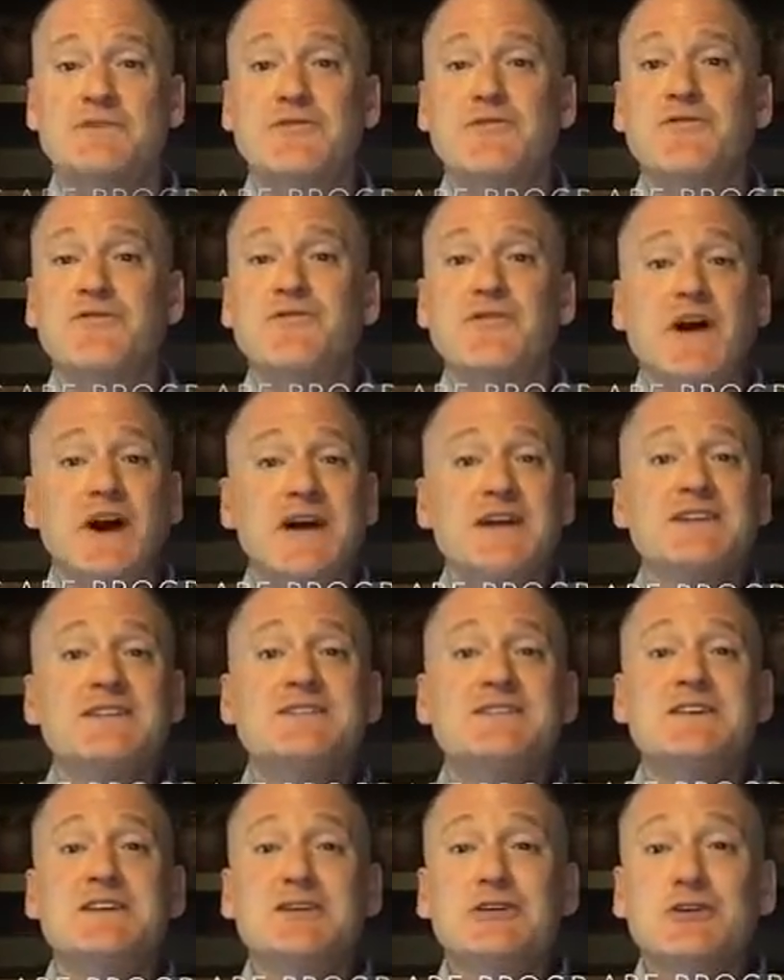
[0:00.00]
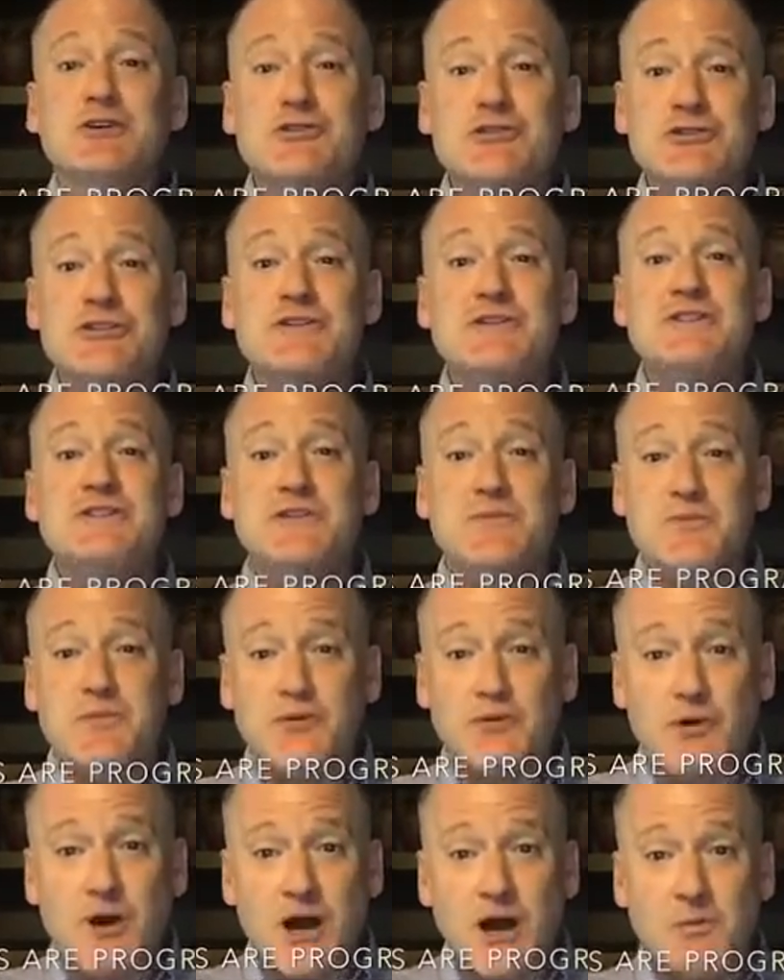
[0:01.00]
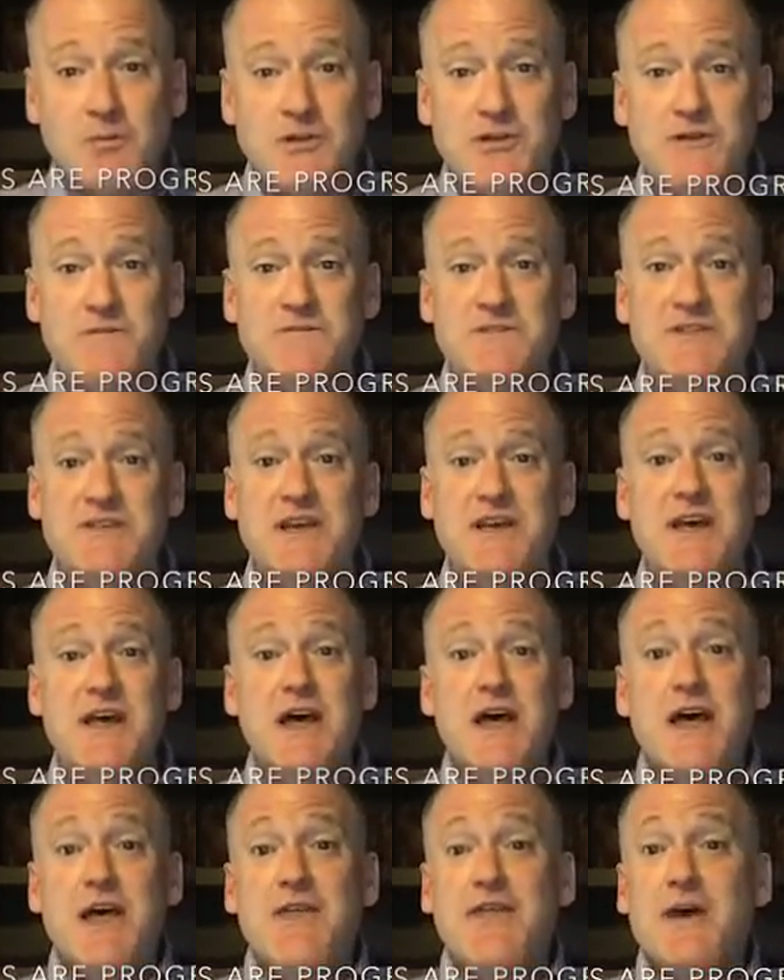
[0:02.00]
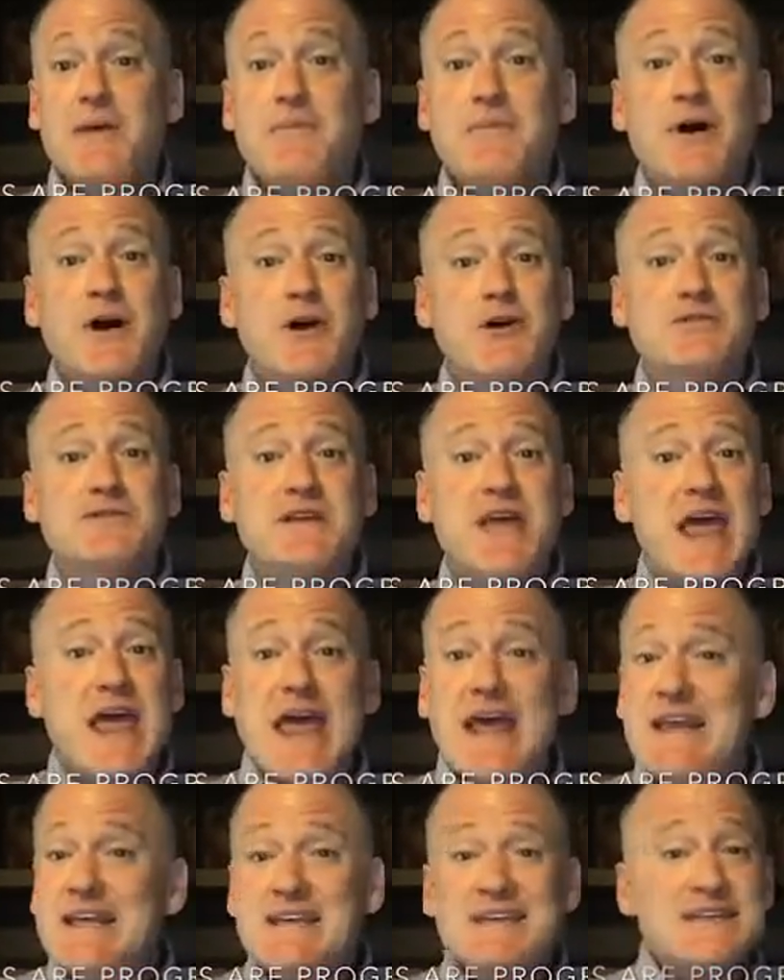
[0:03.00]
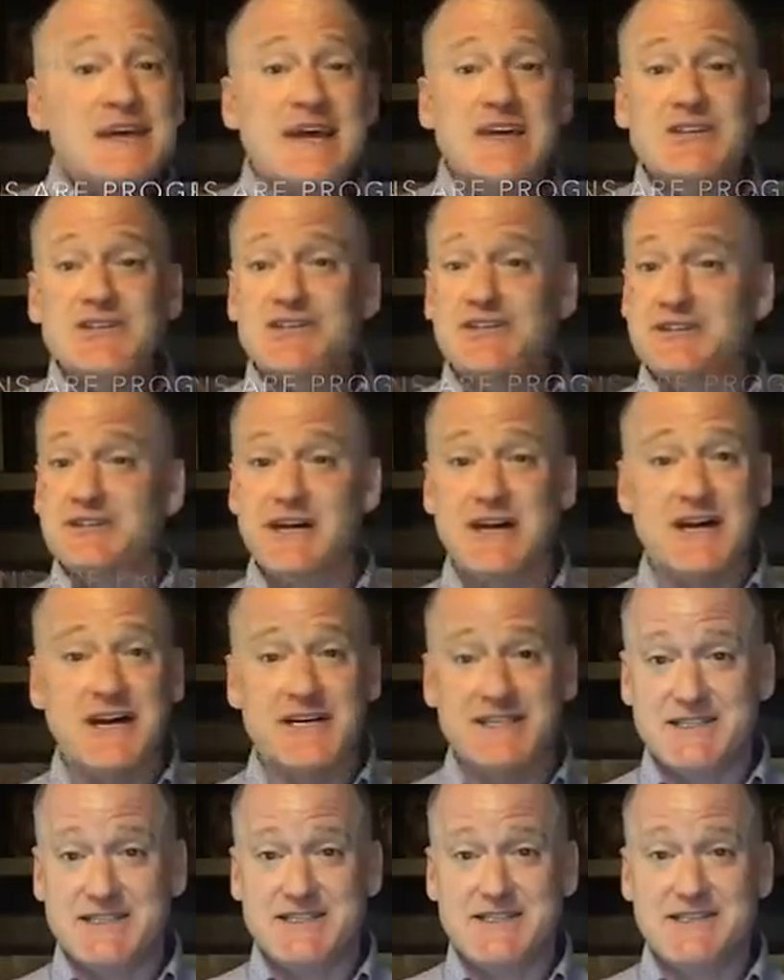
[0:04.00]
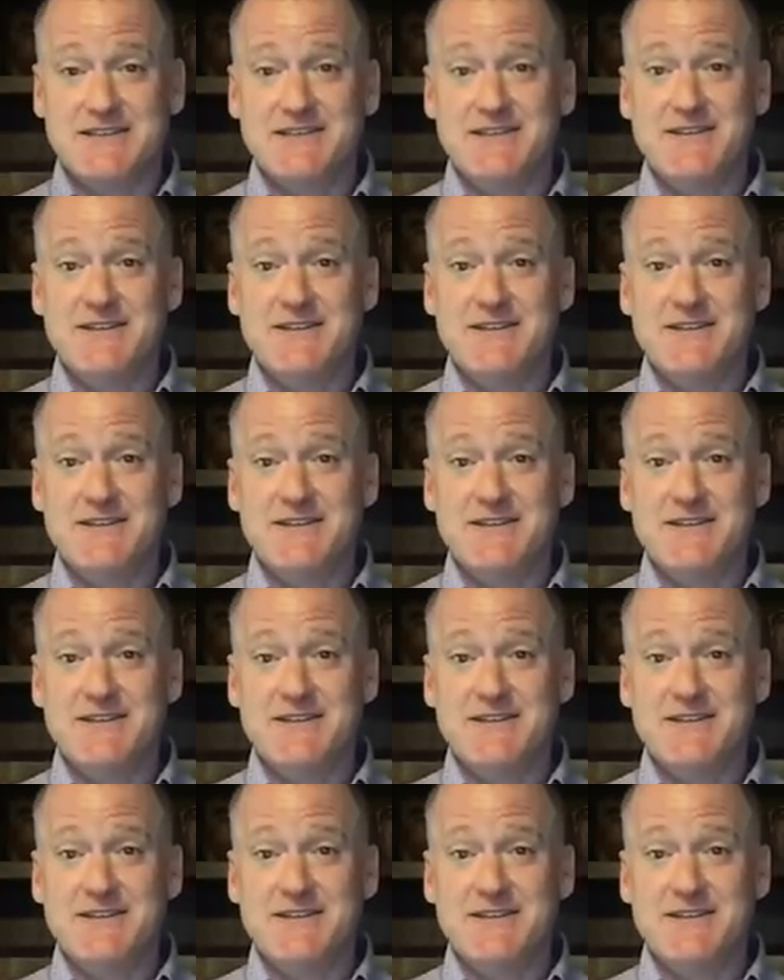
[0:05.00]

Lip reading: to find solutions to problems that pose any danger to us.